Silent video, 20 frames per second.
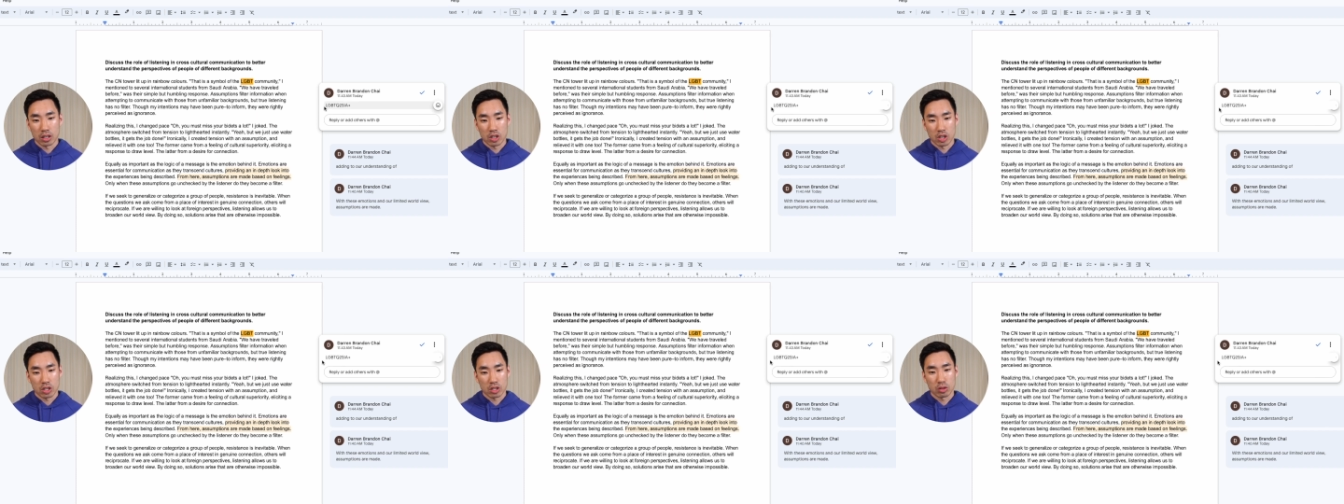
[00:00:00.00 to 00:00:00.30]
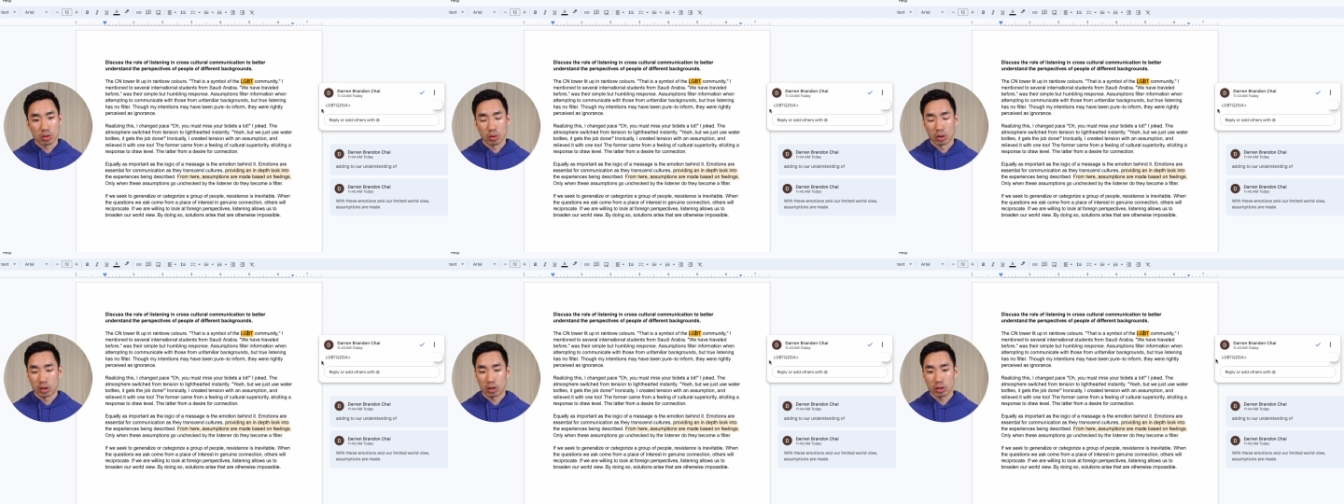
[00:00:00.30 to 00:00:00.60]

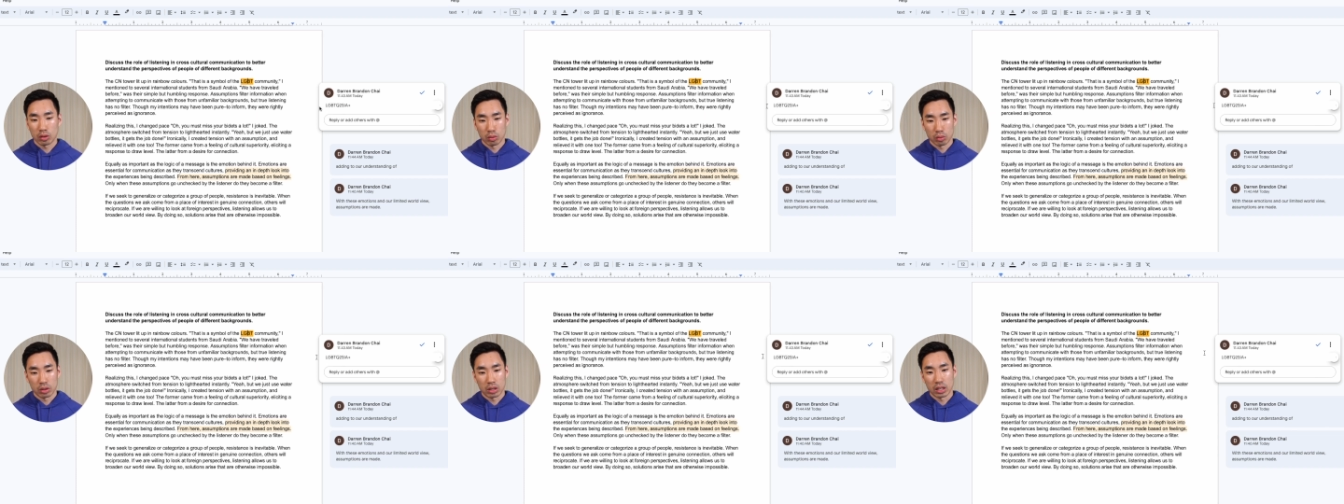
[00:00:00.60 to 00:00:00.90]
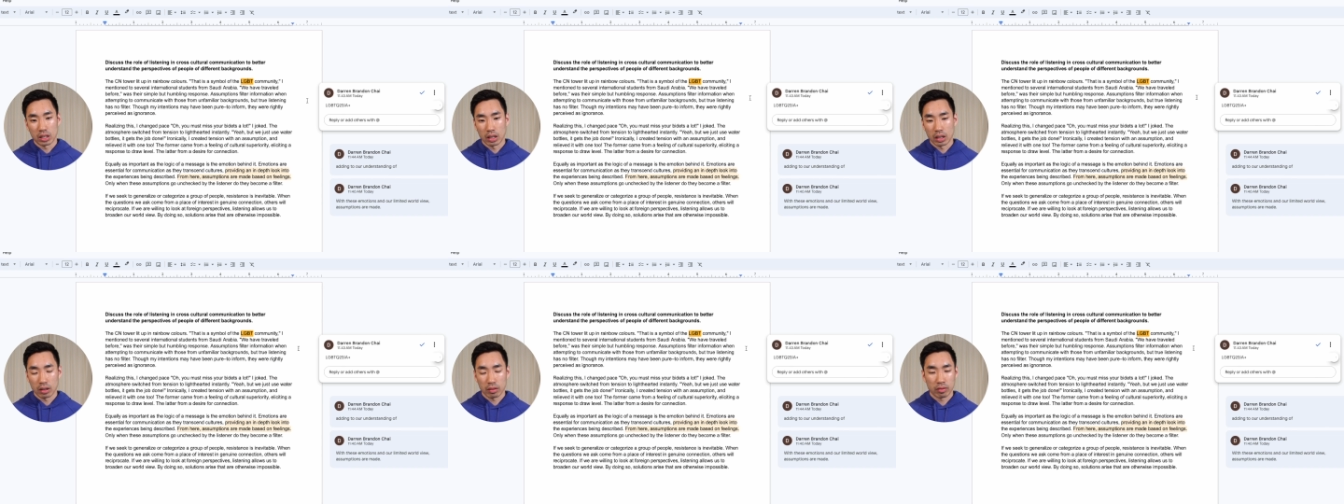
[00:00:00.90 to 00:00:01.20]
just to include
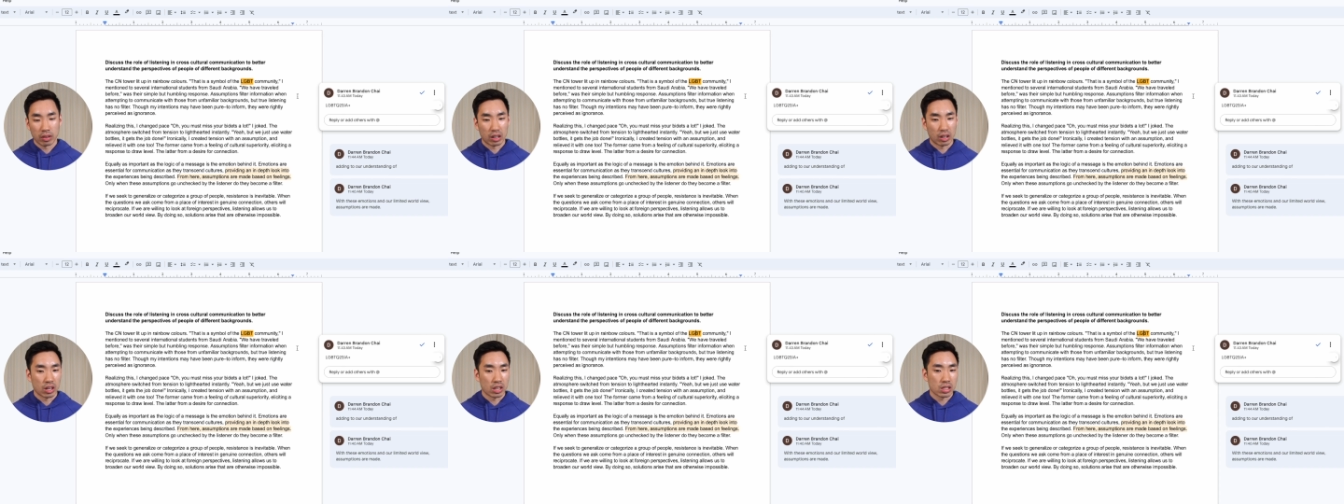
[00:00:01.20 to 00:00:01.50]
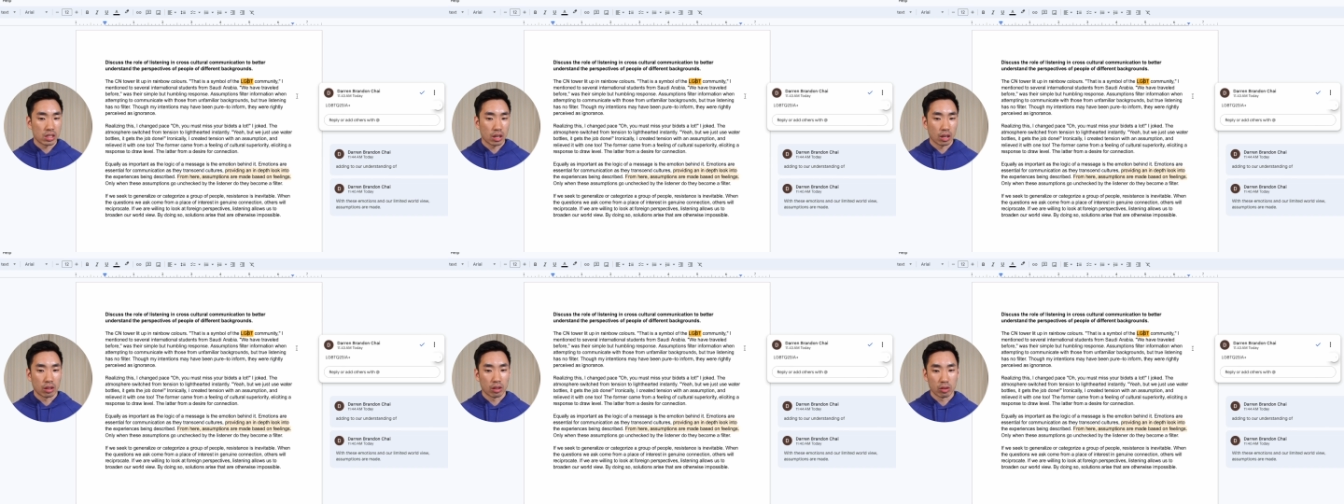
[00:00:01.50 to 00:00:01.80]
the
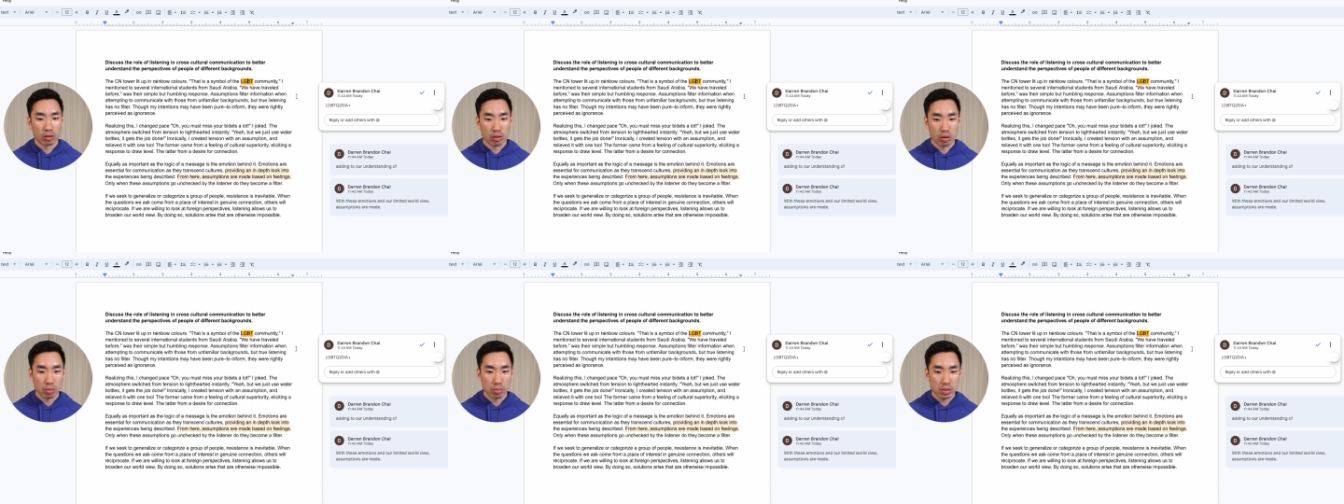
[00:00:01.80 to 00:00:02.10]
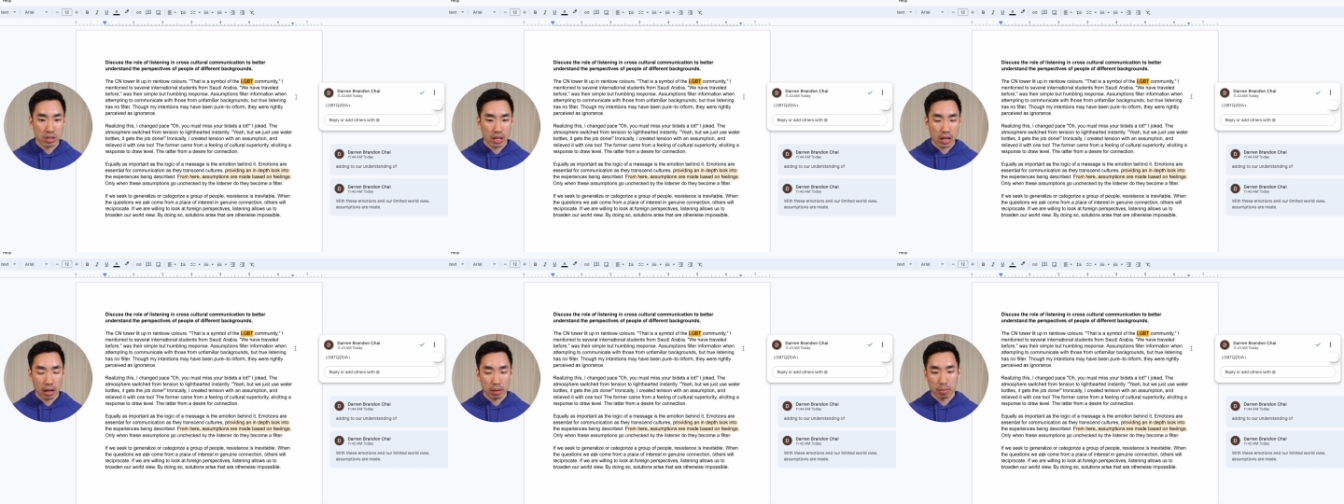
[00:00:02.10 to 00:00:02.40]
various other
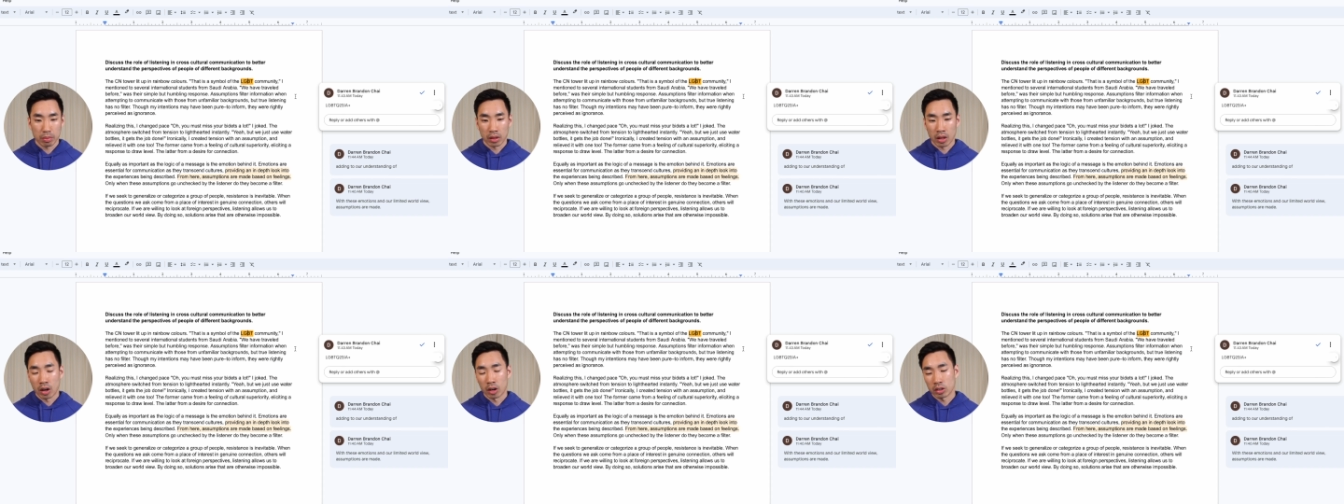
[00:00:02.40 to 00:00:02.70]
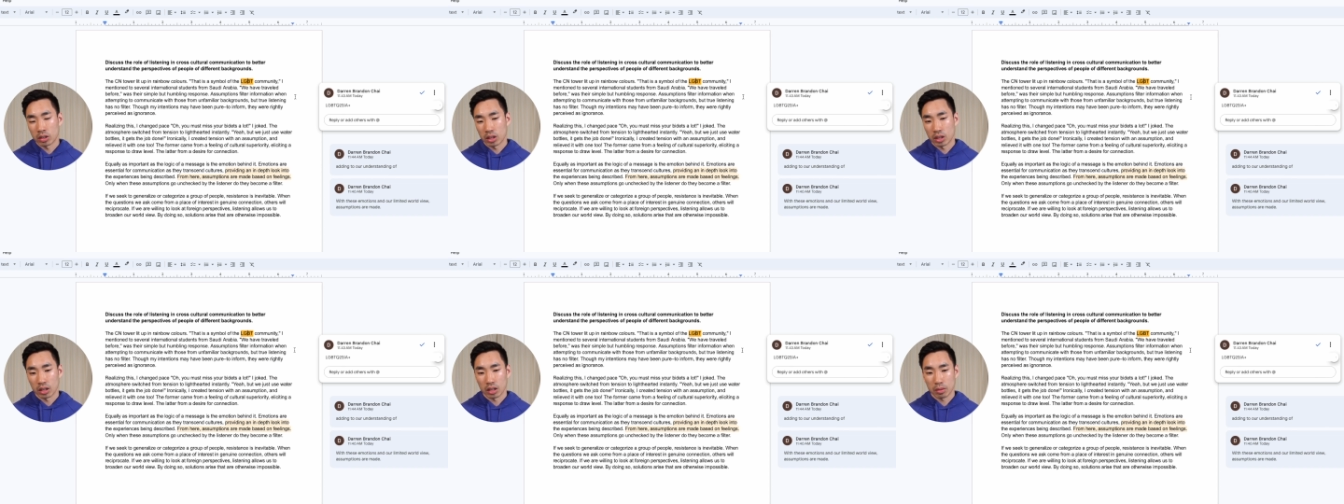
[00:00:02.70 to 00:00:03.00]
groups that
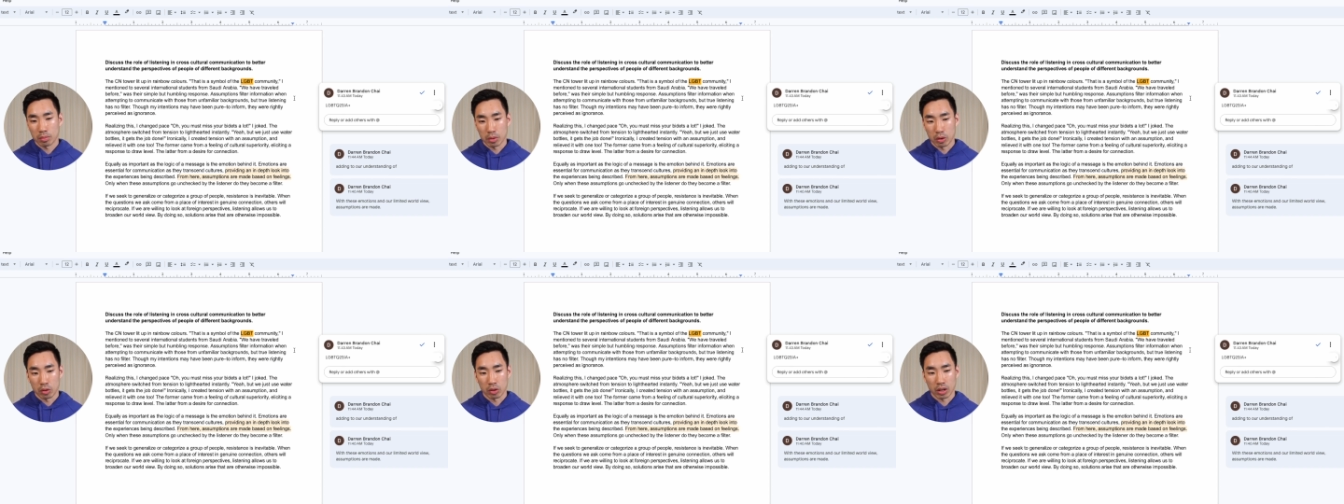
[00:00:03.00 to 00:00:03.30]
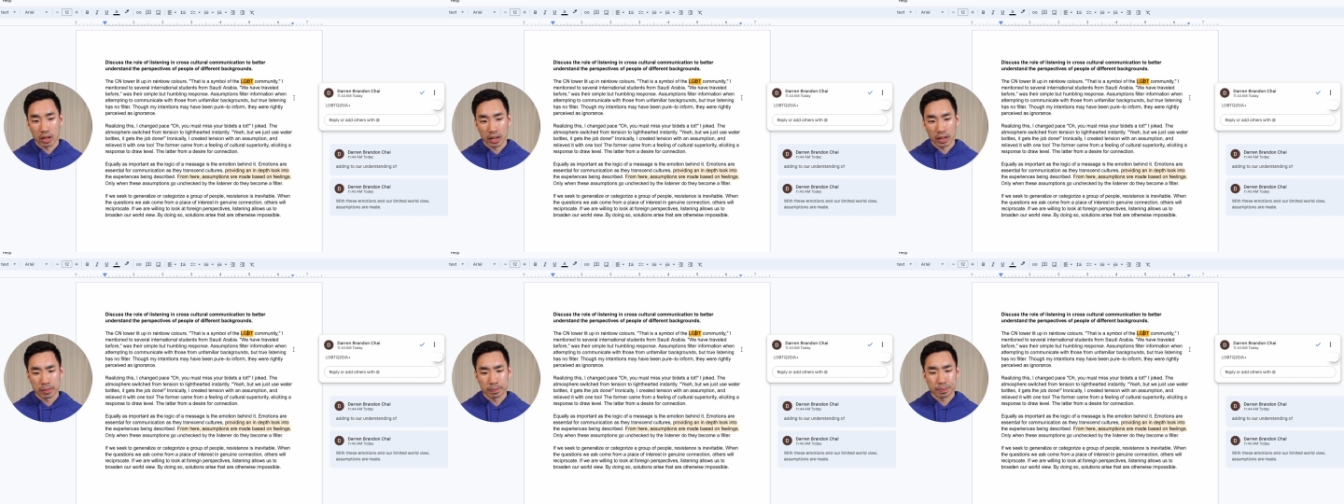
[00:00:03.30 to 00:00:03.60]
belong to the
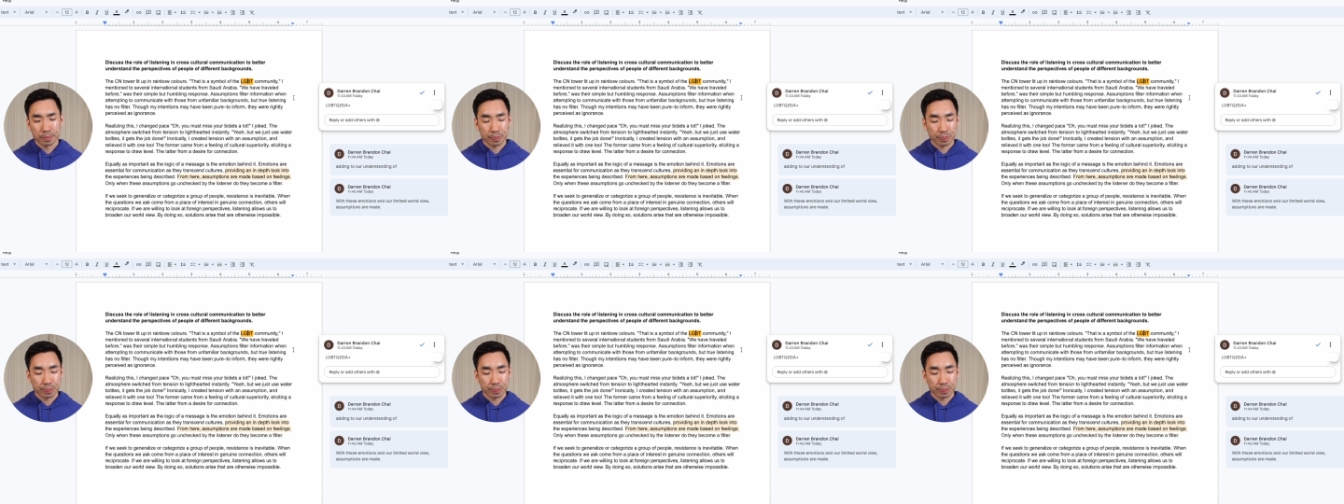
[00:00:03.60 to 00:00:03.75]
community.